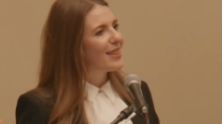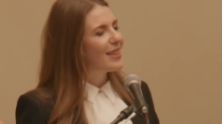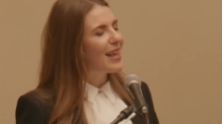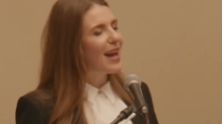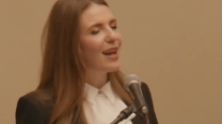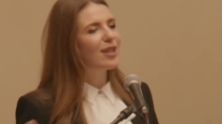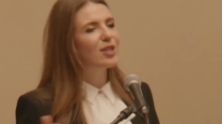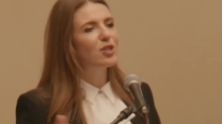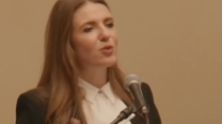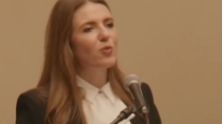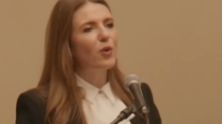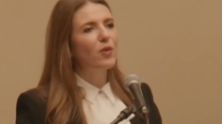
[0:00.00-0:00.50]

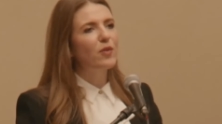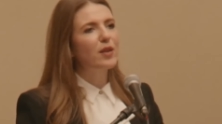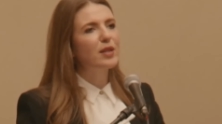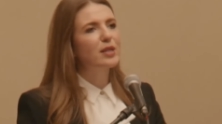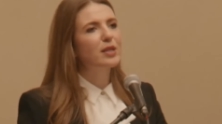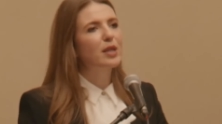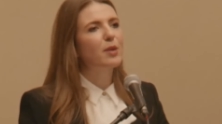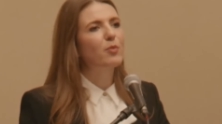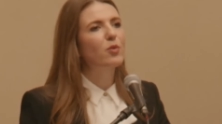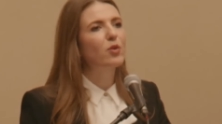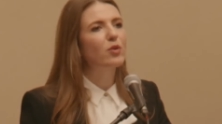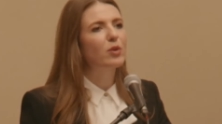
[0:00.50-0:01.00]
That's where
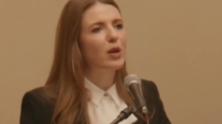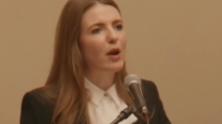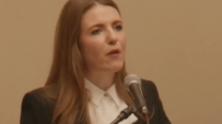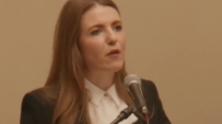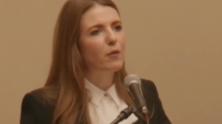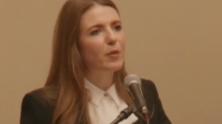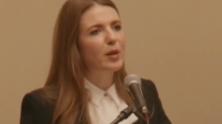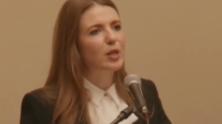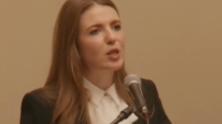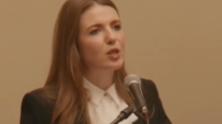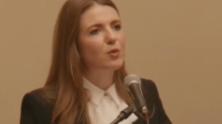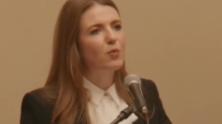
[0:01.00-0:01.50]
this Liberal
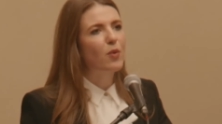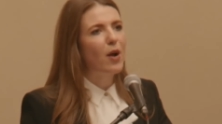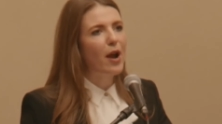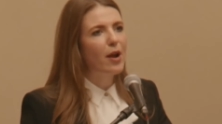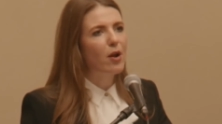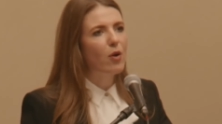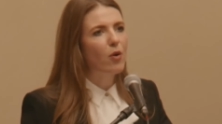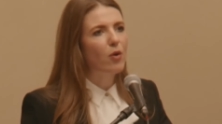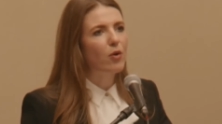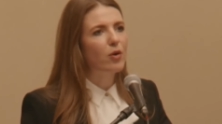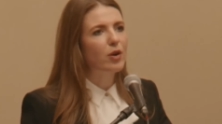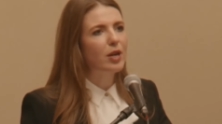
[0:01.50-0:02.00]
government's
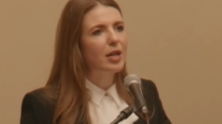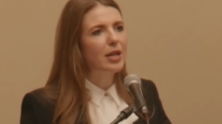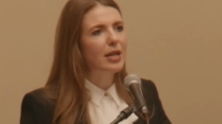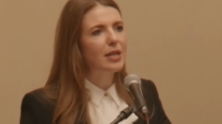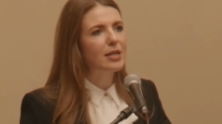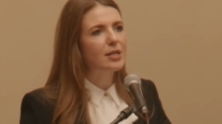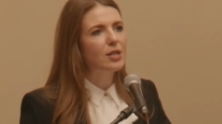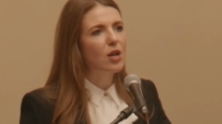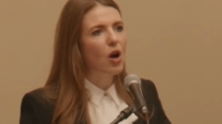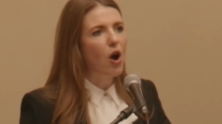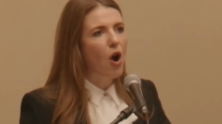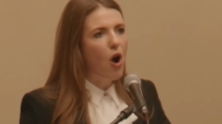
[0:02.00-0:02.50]

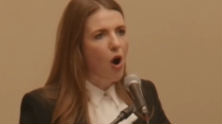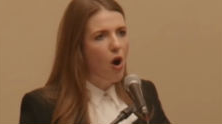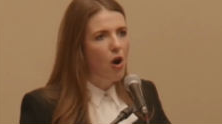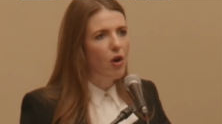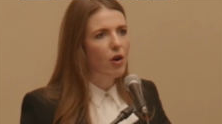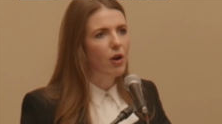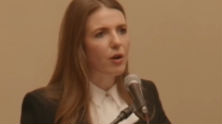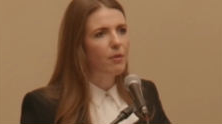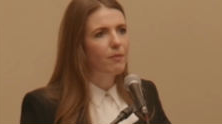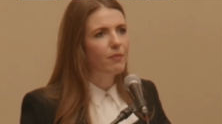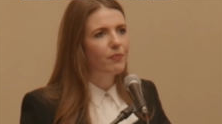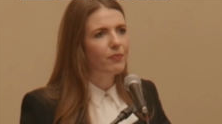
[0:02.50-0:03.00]
priorities are.